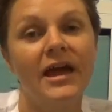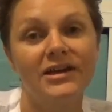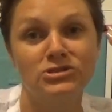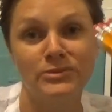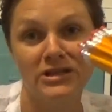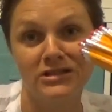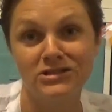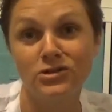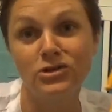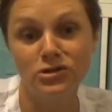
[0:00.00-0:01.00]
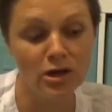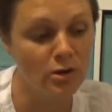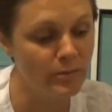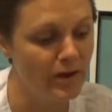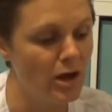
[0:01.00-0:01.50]
HB lead. So you
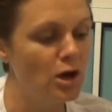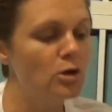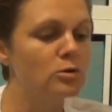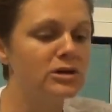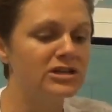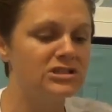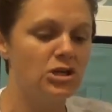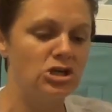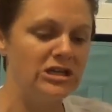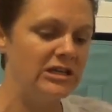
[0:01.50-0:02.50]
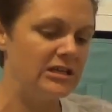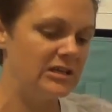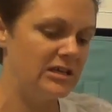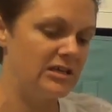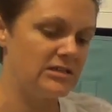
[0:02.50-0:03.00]
know we always are needing
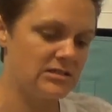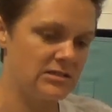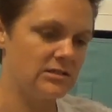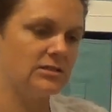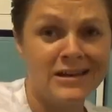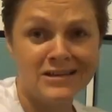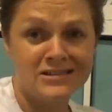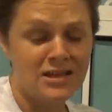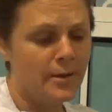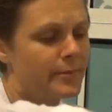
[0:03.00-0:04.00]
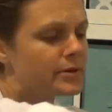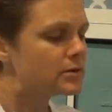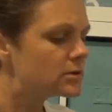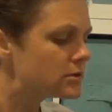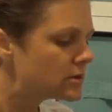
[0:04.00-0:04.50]
these. Next up,
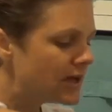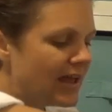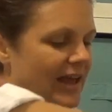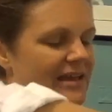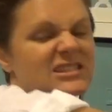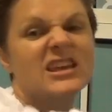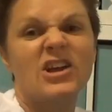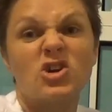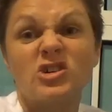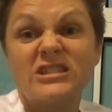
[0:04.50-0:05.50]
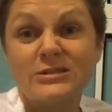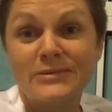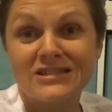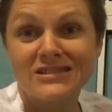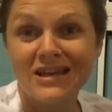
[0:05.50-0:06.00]
it's like
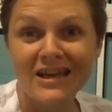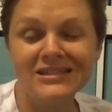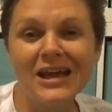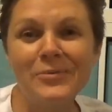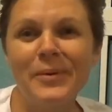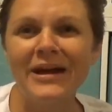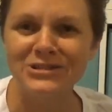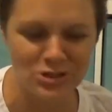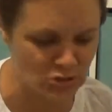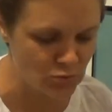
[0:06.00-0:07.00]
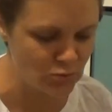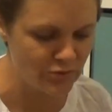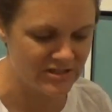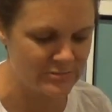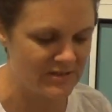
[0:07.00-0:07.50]
Christmas. It's like back to school
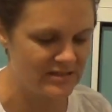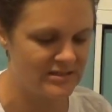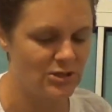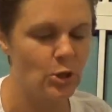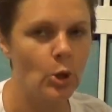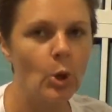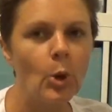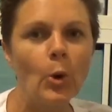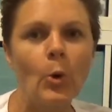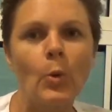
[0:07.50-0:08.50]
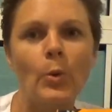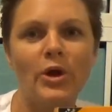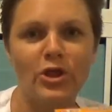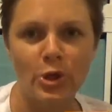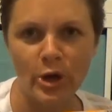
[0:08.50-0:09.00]
Christmas
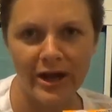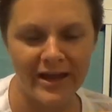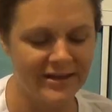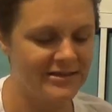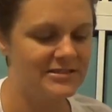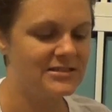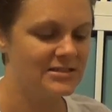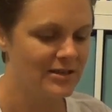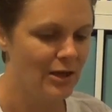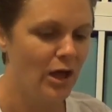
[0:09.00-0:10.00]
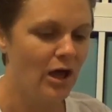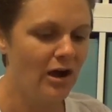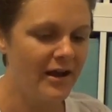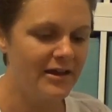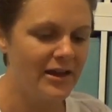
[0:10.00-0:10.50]
with crayons.
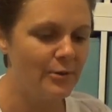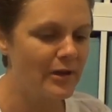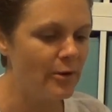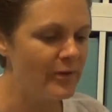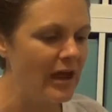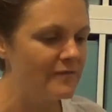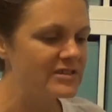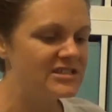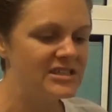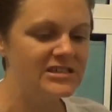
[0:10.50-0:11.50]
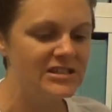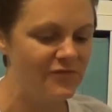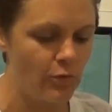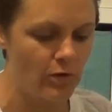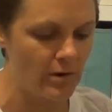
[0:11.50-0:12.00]
All right, here we go. We have the
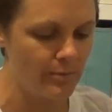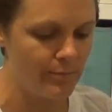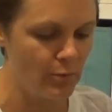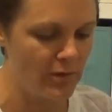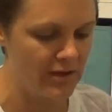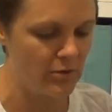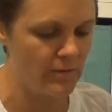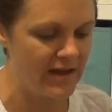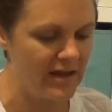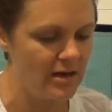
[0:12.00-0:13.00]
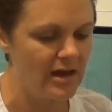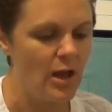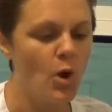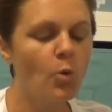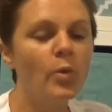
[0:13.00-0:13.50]
64 point crayon
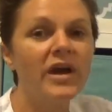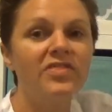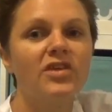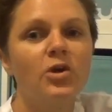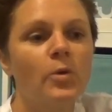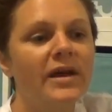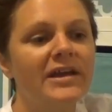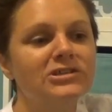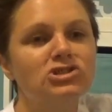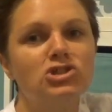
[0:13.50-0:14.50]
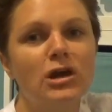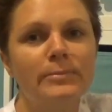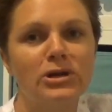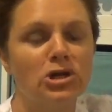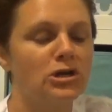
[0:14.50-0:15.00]
with the crayon
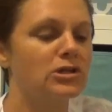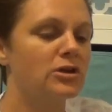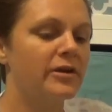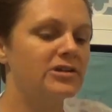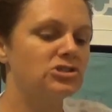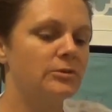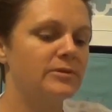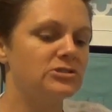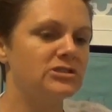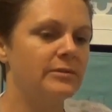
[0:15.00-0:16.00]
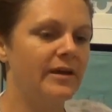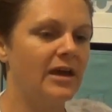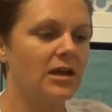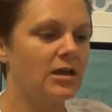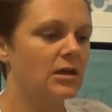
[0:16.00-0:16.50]
sharpener. The crayon sharpener's in the
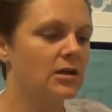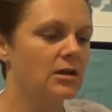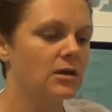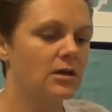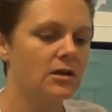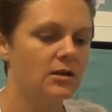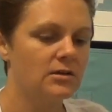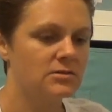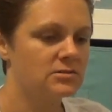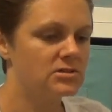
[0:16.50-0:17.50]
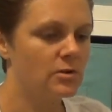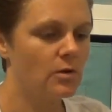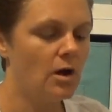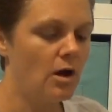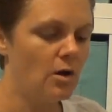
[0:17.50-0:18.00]
back. So,
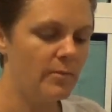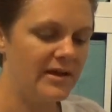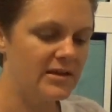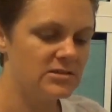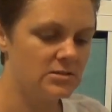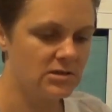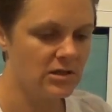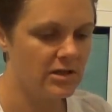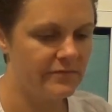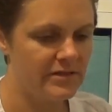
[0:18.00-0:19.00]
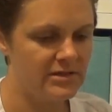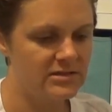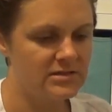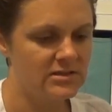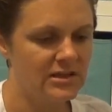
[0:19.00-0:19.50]
oh, my kids are going to love
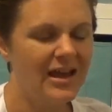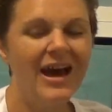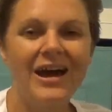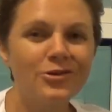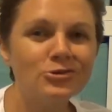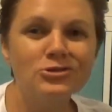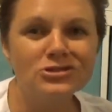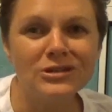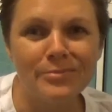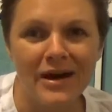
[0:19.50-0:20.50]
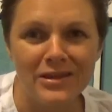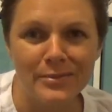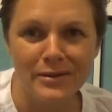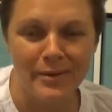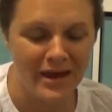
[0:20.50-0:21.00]
this. I don't usually buy the
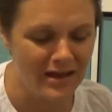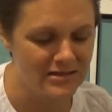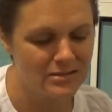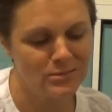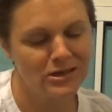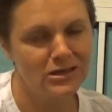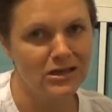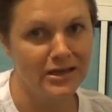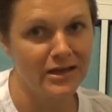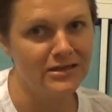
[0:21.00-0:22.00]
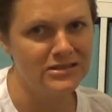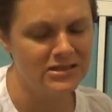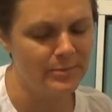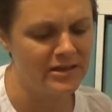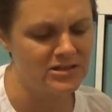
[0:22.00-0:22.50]
big packs. I'm not going to lie. I tend
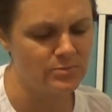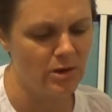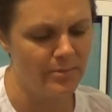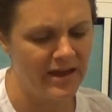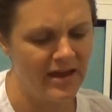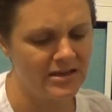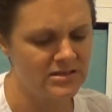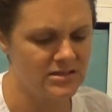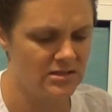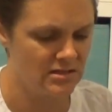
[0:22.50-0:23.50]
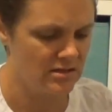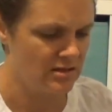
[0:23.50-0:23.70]
to buy the small packs.